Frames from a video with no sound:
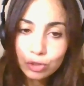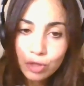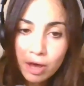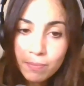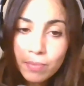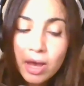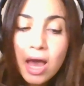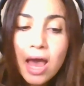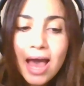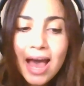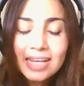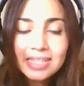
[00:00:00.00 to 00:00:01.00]
them
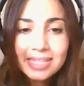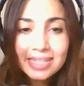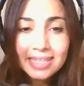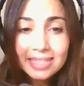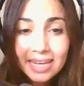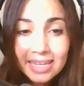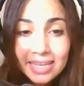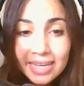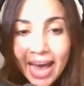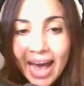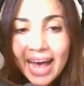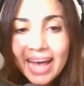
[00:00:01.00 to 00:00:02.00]
as soon as I
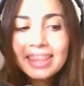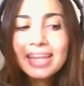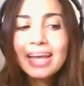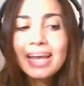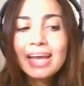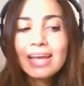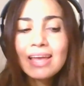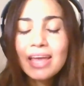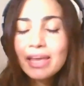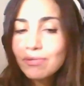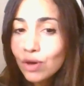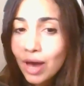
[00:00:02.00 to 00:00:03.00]
can.
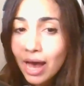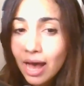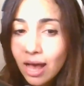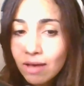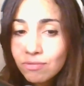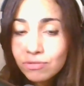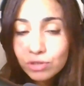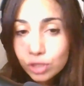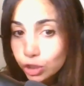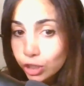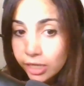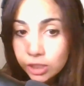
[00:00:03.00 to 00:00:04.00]
If you have
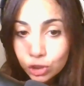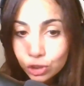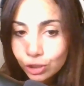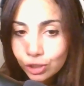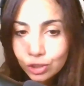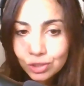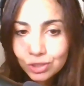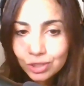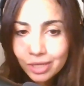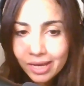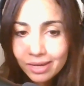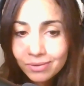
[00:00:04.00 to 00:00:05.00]

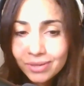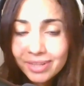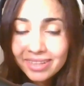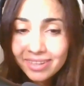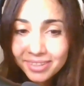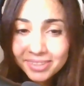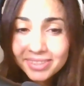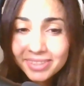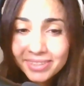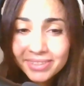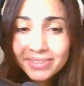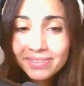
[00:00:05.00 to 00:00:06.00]
suggestions, I will
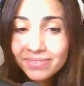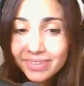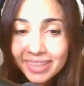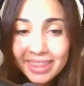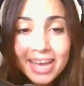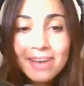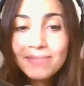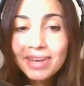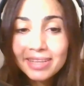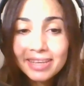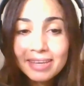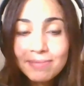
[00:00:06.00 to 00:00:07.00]
also read them
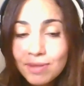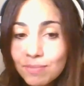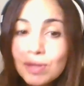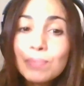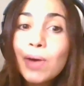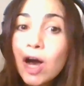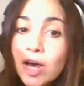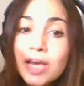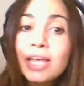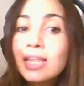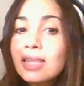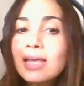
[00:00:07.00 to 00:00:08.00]
and keep them in
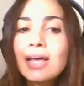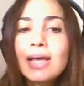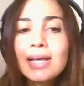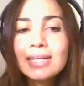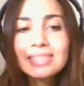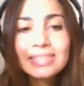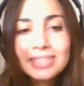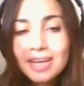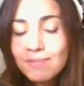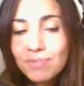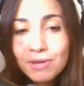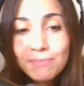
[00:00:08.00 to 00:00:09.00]
mind. So
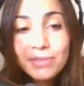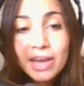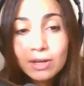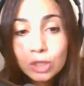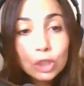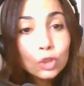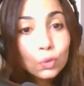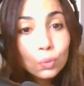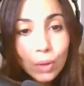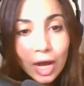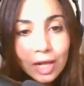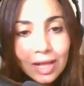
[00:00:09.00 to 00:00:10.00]
type them down as
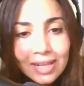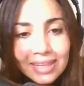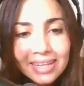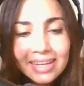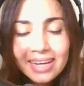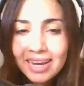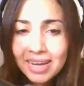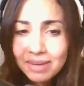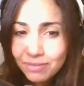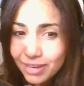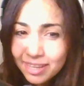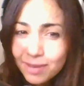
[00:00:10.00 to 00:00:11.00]
well.
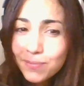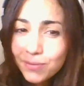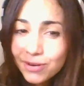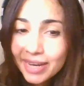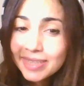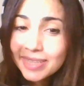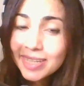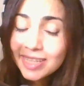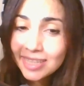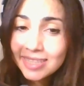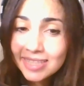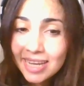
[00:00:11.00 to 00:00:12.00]
If you end up creating an
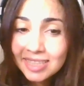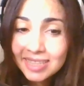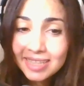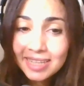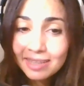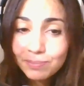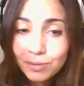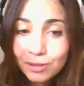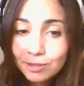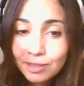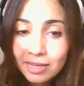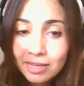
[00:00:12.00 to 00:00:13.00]
extension and
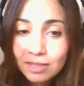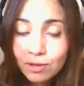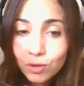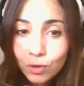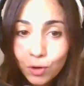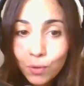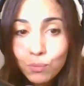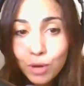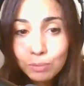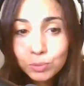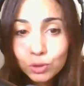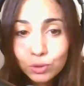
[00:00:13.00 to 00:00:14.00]
posting it on Chrome
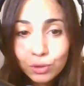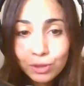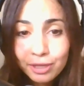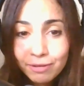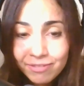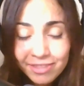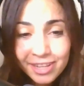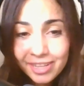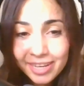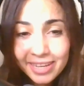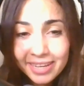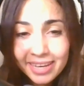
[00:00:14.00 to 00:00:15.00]
Web Store, leave the
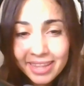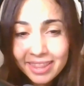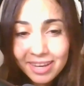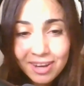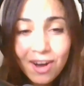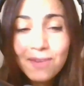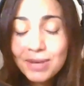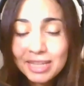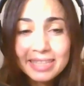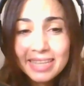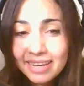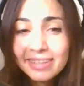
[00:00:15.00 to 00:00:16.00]
link in the
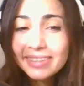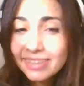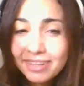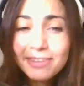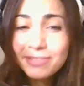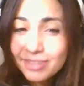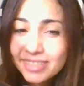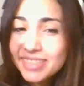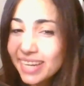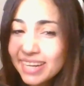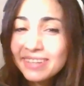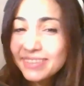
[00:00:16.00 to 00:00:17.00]
comments. I would love to
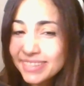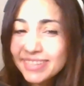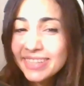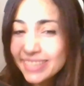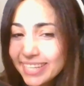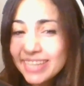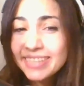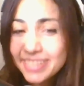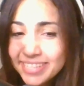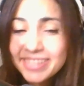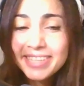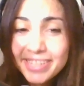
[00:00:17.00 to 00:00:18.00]
check out your
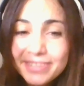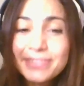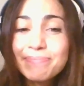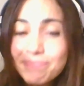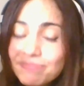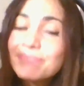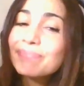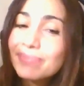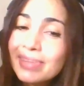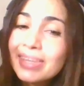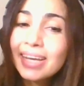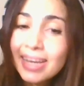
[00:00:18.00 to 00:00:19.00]
extension too.
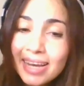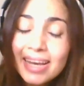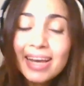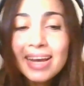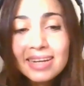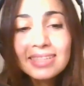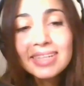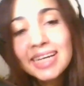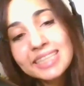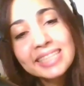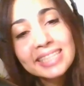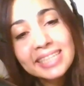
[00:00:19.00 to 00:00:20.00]

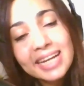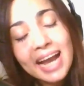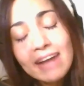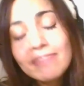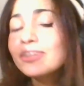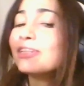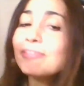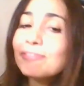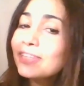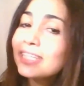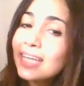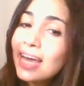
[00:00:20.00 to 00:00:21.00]
Right, have a
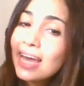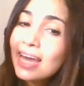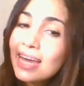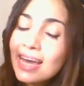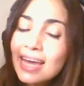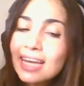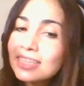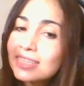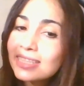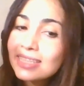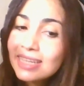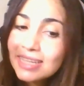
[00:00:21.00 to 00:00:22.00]
lovely day and
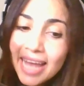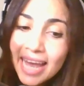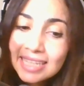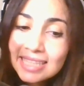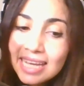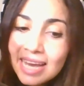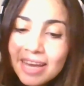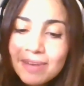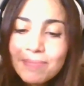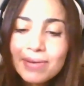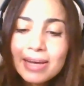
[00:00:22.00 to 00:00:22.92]
see you next time.